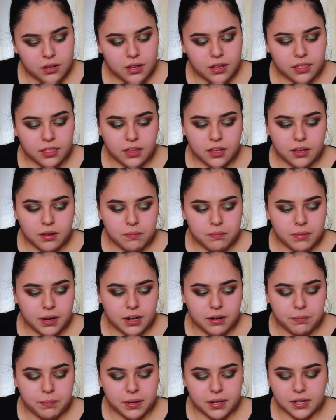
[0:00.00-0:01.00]
I think it
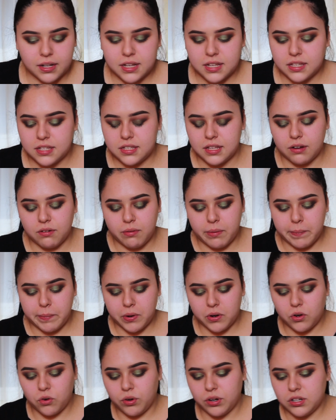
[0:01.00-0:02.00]
might have been because I
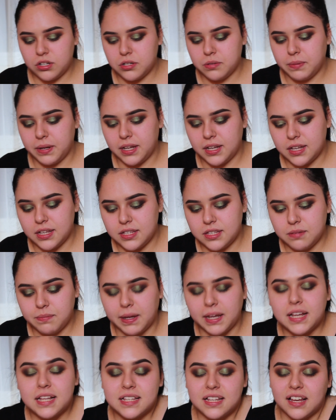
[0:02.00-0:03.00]
remember going to my
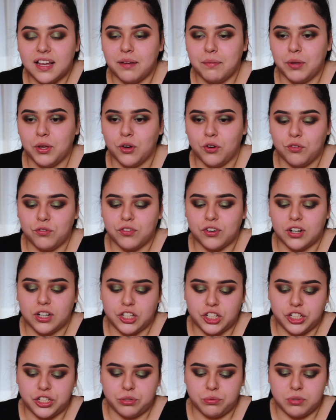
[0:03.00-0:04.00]
cousin coming over,
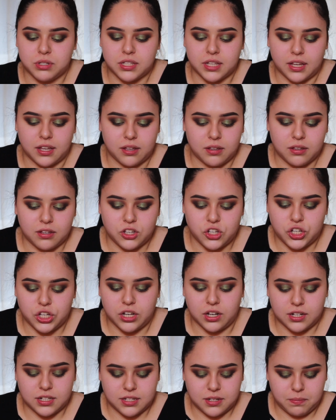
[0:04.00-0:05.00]
and she was like, she
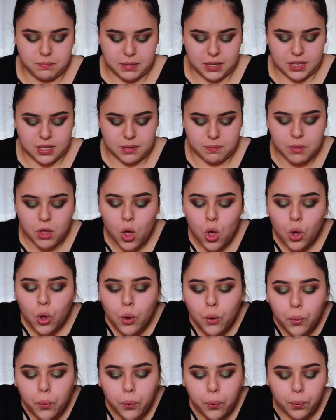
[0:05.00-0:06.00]
got to meet him,
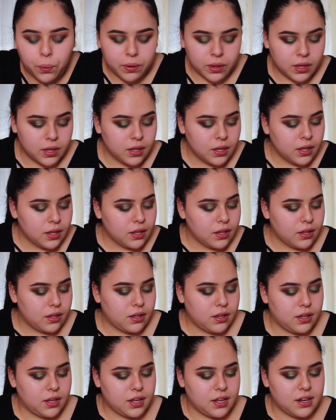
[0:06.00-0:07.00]

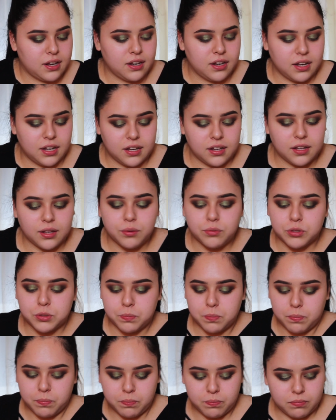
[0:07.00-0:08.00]
and it
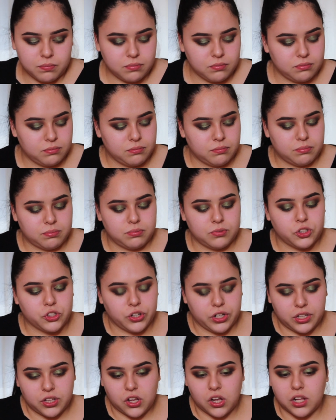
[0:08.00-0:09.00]
was
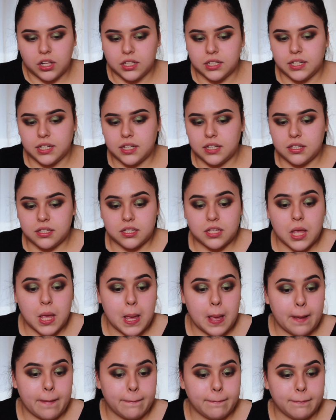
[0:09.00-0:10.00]
during the holidays.
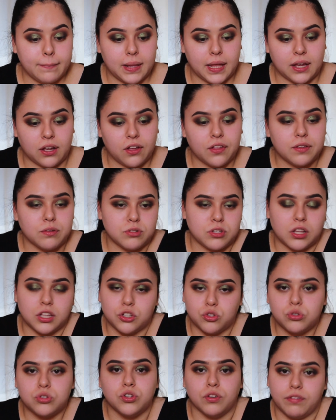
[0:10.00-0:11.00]
Like, it was on
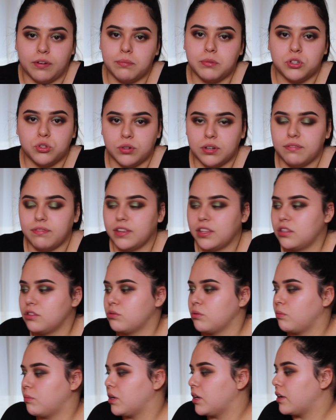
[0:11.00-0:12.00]
the November 25th
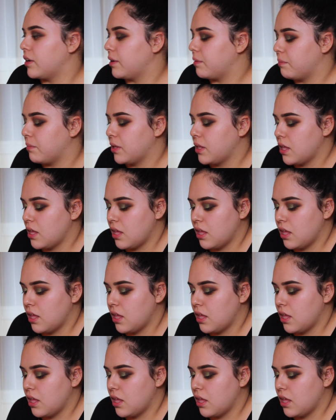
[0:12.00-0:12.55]
is when we got him.